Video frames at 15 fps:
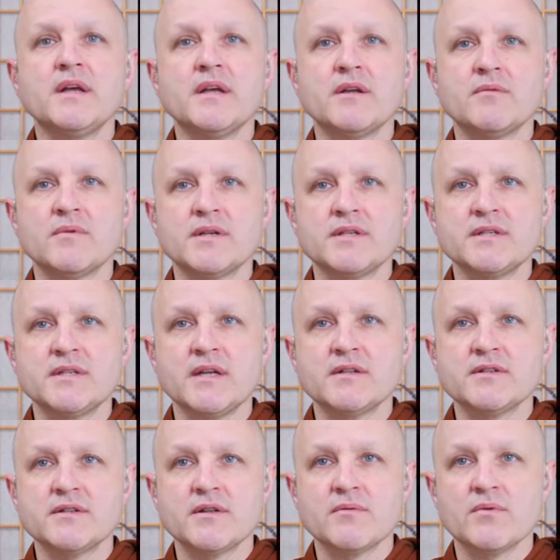In what is
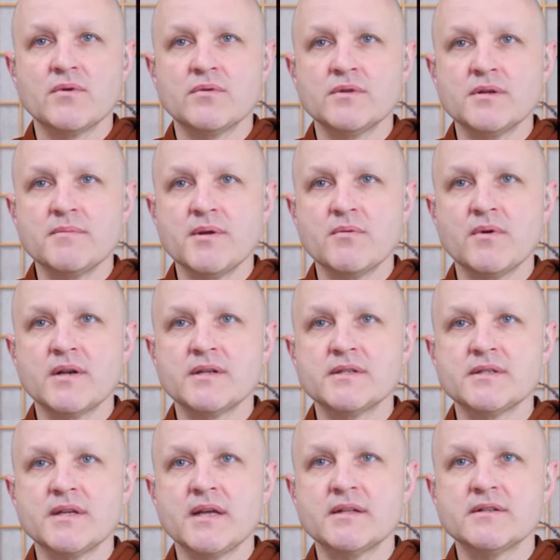sensed, there will only be what is
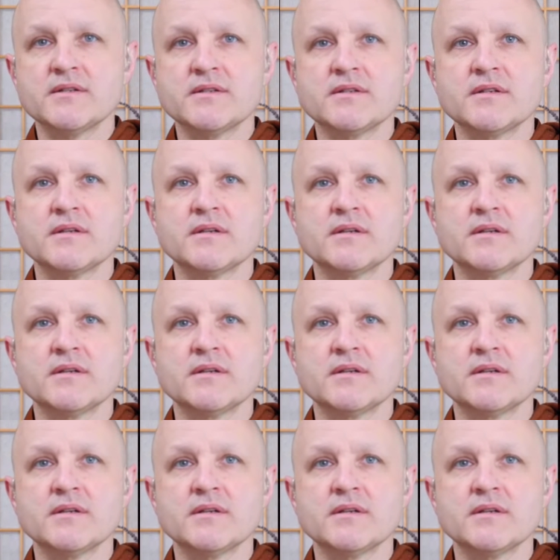sensed.